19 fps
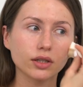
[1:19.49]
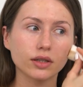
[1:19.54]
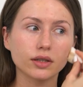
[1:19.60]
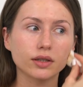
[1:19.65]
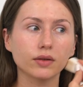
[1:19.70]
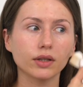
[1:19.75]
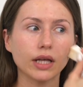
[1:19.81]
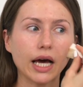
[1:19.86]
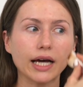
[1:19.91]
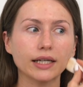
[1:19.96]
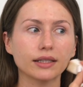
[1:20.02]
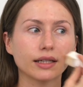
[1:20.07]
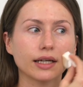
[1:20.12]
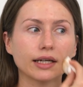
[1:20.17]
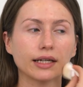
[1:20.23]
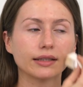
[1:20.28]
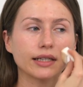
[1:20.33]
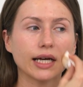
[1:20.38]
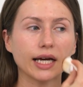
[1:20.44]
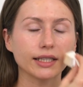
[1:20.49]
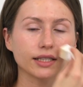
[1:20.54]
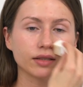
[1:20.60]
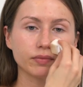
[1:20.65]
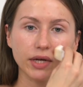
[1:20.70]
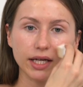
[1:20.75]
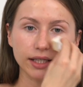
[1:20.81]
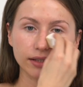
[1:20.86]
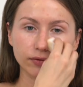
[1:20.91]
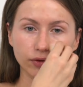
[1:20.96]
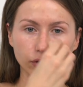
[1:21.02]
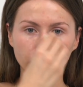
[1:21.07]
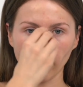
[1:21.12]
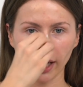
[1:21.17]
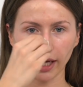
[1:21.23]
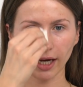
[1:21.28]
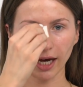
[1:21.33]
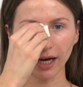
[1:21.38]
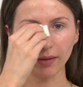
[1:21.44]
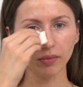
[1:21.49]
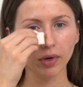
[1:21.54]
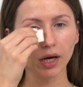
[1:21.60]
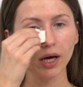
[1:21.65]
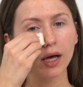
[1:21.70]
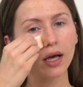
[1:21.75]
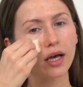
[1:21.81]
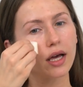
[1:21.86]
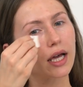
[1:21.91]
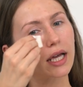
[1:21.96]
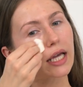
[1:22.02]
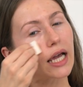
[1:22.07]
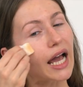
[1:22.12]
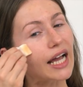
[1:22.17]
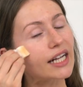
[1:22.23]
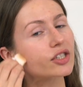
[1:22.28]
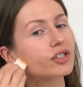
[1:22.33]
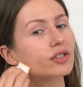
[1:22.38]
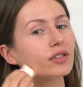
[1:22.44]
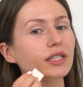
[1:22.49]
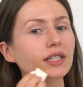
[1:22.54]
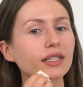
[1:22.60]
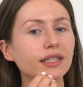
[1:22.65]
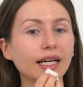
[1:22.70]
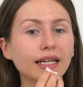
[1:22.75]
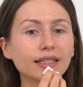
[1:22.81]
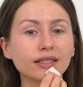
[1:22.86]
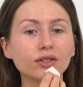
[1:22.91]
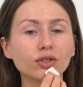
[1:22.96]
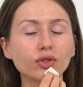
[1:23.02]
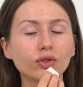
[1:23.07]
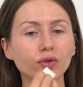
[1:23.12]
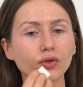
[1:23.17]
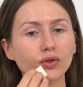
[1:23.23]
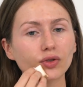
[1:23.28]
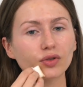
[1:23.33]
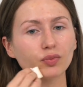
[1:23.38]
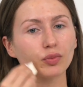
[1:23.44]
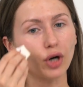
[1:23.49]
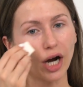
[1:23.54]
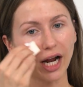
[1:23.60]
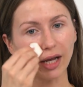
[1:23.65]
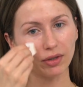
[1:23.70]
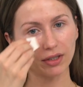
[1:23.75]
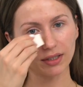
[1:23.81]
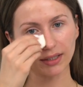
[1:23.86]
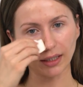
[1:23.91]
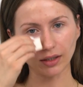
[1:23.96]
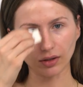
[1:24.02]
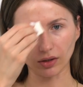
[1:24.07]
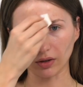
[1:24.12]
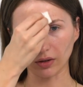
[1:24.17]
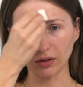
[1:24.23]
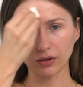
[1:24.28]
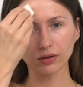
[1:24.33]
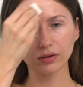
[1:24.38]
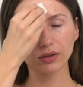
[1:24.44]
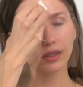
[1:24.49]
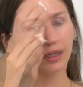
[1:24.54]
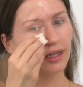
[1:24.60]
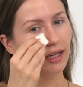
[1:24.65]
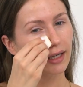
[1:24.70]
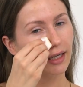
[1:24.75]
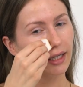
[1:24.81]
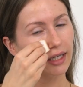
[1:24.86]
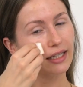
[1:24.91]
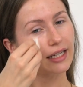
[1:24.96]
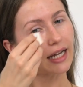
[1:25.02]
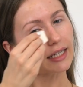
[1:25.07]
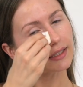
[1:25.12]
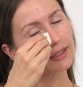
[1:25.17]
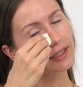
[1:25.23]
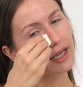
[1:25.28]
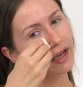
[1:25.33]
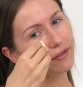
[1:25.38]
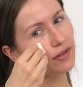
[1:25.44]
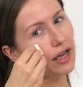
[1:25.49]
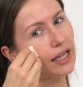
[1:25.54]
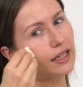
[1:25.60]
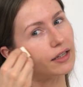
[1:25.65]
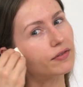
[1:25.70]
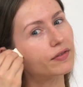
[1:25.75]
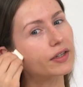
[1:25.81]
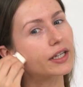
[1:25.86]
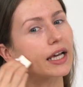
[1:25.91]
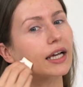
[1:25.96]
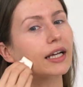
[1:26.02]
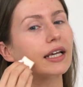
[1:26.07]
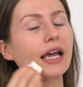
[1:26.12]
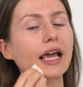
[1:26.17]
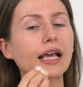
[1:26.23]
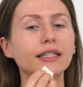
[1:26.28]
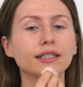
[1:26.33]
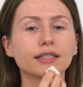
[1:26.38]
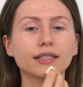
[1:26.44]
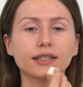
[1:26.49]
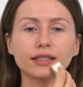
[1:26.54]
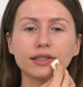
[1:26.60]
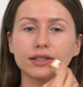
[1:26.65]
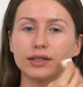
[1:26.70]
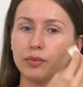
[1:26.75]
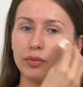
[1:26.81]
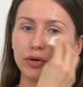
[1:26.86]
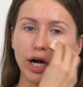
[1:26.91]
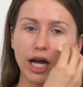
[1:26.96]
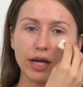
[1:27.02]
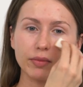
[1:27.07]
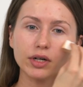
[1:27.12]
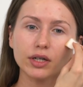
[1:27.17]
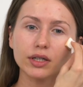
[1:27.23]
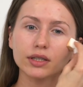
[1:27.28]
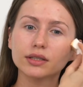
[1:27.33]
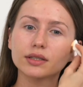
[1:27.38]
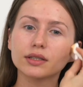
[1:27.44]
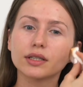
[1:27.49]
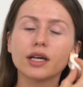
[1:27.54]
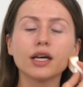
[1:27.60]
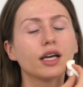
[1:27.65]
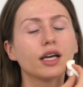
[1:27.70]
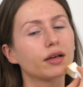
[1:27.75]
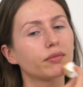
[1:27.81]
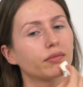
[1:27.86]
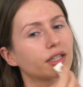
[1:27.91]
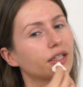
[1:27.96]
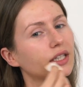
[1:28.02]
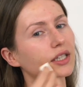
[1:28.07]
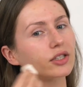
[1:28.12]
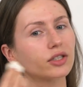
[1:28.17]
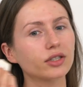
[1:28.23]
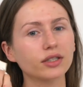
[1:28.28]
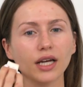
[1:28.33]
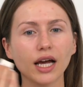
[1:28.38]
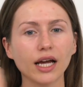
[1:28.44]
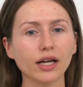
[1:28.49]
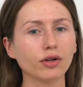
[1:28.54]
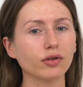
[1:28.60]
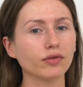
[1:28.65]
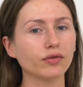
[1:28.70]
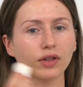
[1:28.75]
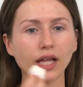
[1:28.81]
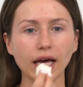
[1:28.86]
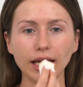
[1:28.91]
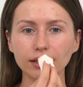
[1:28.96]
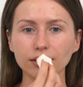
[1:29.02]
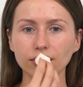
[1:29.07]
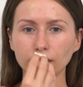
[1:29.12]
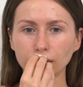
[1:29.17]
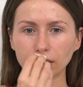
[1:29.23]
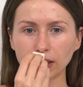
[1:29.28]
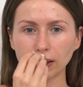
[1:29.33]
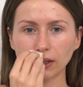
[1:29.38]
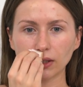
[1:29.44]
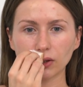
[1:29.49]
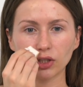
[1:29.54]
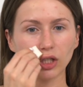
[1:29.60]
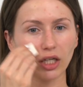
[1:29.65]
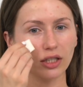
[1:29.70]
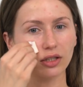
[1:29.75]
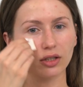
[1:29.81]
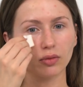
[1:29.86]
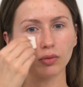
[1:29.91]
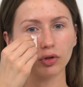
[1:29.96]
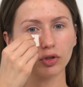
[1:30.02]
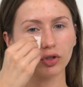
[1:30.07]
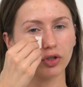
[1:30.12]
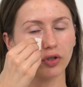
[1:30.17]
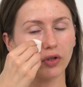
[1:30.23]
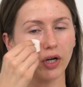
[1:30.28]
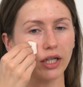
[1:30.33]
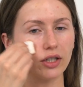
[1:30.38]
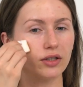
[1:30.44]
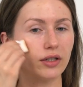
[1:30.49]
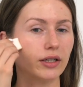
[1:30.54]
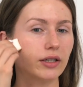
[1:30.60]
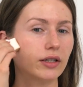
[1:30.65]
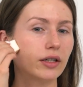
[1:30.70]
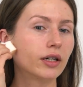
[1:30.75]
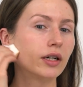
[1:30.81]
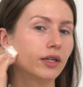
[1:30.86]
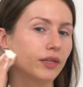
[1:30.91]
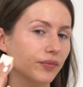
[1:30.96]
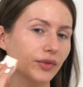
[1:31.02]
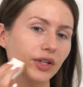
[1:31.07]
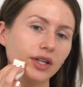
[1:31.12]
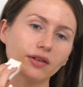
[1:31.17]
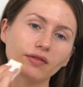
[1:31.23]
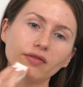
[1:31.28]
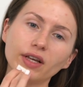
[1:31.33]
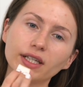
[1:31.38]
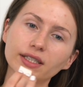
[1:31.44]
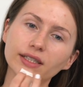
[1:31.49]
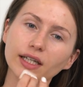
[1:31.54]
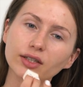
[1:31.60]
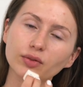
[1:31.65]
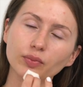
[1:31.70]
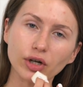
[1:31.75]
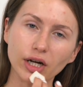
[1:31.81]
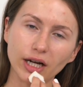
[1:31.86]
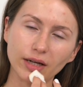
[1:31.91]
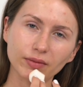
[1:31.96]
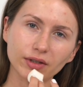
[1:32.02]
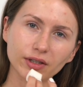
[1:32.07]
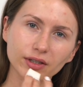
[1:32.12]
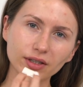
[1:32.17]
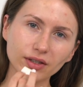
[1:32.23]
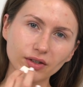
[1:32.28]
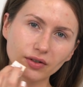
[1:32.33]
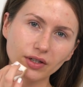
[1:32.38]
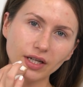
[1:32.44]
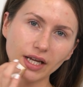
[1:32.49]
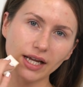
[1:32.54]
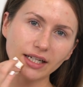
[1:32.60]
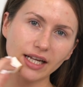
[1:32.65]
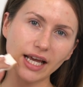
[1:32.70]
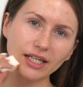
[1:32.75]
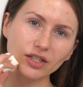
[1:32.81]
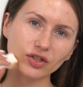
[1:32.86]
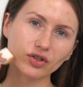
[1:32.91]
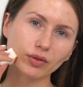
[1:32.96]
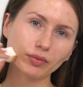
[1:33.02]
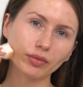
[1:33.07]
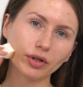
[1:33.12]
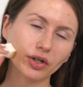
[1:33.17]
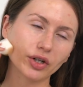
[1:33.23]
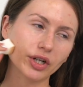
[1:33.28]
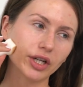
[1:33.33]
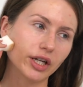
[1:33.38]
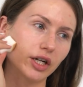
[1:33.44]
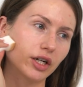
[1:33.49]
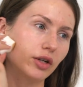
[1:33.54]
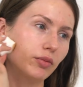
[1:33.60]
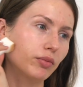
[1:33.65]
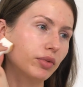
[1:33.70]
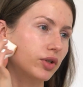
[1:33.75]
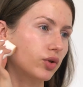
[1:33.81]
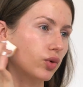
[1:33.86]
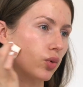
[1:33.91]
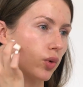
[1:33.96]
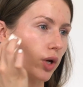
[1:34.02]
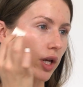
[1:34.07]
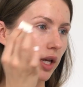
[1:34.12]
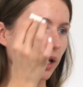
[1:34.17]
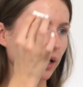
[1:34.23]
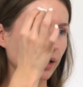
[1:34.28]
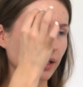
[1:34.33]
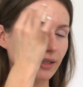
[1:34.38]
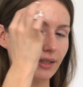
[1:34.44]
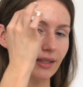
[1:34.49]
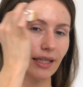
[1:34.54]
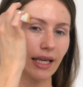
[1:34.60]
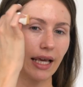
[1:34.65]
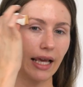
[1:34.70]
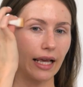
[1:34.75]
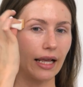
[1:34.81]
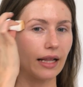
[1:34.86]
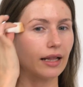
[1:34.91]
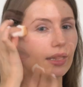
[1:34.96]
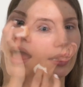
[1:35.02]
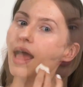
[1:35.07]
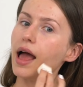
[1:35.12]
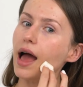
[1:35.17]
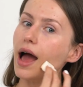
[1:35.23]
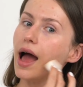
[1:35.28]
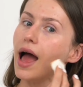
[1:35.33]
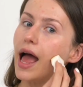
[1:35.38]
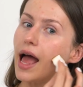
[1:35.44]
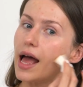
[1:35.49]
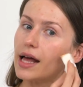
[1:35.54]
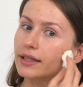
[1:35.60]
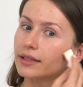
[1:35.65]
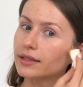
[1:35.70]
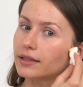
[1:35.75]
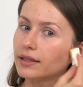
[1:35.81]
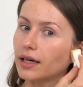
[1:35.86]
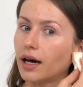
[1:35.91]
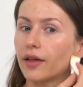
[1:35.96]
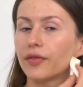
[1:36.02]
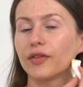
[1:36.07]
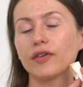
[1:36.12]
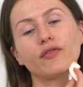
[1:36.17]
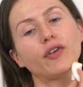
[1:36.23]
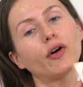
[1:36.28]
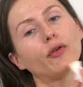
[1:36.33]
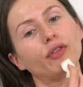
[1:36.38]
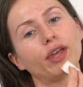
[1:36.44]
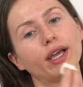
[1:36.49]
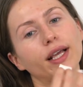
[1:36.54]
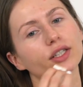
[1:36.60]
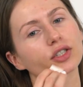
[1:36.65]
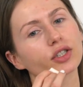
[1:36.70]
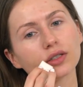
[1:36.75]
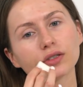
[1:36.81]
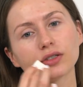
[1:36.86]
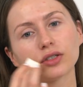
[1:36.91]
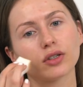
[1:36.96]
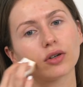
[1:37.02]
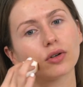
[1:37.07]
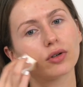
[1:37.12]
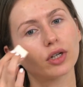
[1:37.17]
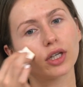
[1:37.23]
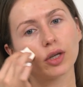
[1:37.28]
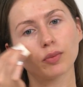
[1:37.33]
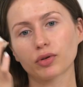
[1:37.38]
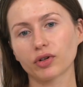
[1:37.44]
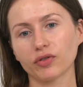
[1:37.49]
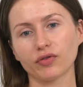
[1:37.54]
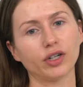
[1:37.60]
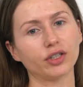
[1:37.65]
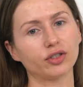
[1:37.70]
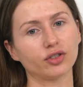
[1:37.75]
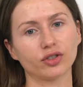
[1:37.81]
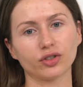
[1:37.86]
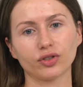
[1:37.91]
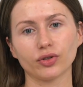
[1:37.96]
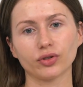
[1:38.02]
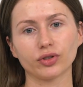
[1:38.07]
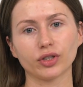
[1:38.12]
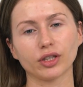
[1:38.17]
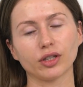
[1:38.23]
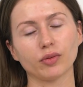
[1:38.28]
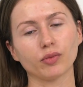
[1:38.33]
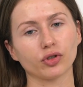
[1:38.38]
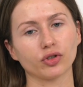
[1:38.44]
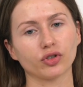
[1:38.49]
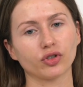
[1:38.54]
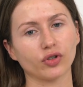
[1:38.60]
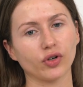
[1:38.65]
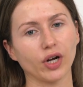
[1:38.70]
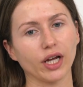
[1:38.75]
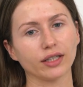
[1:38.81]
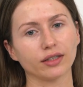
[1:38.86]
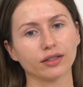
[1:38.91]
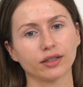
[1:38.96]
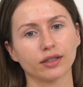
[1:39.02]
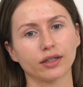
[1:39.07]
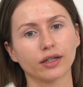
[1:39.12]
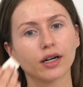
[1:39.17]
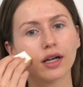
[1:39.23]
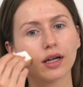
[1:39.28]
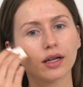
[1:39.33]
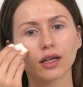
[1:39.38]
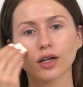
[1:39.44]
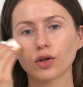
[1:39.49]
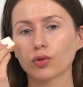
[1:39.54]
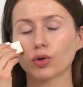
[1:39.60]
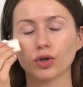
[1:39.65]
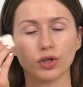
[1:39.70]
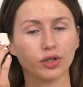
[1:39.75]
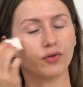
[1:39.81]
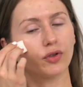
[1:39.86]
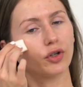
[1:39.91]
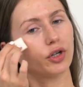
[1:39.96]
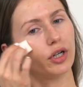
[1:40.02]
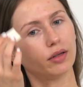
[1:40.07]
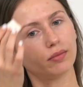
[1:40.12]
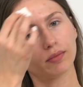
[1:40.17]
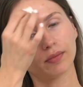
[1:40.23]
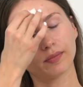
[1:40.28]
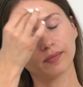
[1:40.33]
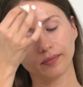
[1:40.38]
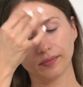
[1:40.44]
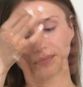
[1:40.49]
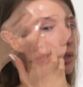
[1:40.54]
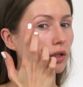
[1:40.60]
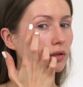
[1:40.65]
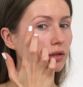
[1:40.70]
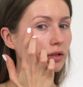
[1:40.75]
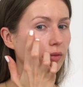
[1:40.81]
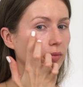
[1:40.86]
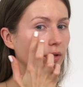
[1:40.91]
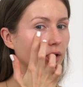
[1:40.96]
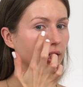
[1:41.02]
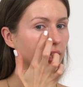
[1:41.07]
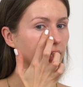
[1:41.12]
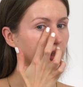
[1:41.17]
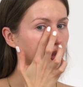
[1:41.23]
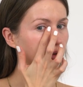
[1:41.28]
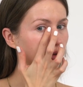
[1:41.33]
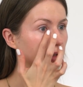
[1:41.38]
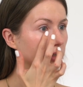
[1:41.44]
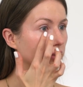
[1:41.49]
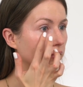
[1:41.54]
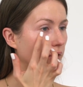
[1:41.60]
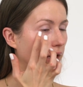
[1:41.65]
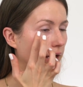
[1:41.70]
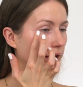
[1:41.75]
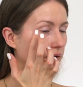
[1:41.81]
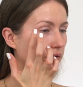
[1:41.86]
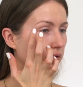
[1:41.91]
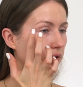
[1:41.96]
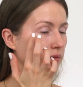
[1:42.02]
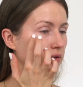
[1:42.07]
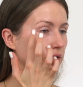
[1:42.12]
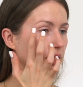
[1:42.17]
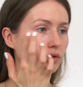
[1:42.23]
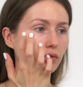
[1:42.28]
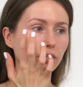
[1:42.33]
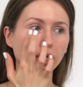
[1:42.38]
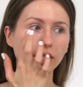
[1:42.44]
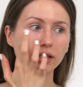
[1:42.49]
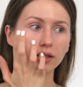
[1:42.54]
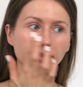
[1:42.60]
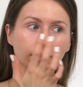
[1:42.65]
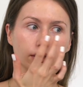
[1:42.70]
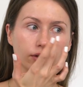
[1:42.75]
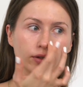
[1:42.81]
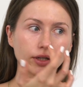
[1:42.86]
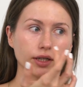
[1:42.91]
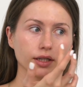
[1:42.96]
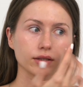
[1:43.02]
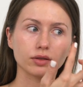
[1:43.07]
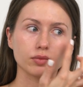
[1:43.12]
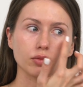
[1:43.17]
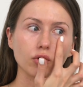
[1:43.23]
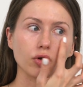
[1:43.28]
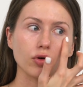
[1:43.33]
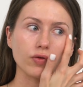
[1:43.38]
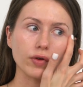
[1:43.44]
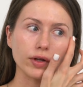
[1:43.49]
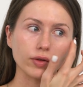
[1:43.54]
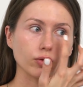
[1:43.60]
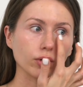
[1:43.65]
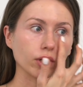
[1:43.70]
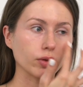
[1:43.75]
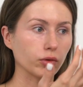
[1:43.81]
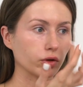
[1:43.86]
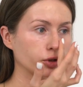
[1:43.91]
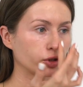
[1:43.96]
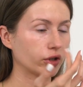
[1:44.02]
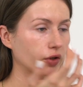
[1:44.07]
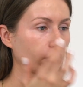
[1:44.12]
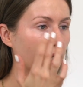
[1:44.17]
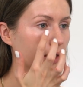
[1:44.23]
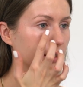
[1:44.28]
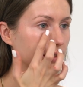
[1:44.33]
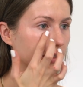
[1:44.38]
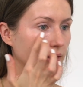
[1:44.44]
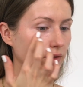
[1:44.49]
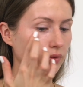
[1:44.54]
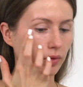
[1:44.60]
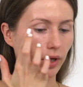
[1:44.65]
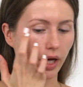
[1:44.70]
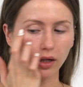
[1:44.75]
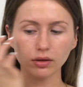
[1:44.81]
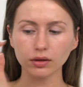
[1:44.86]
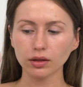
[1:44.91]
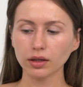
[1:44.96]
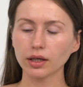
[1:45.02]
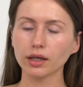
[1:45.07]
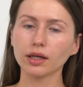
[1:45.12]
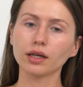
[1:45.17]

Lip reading: It acts like a nice base for makeup. He actually doesn't use primers at all. He doesn't have anything against the primers, but he just kind of likes using just the moisturizer. He thinks that primers create extra barrier between the skin and the foundation, so he prefers just using the moisturizer. It works for him. We'll also apply a little bit of eye cream just to make this area smooth and well moisturized as well.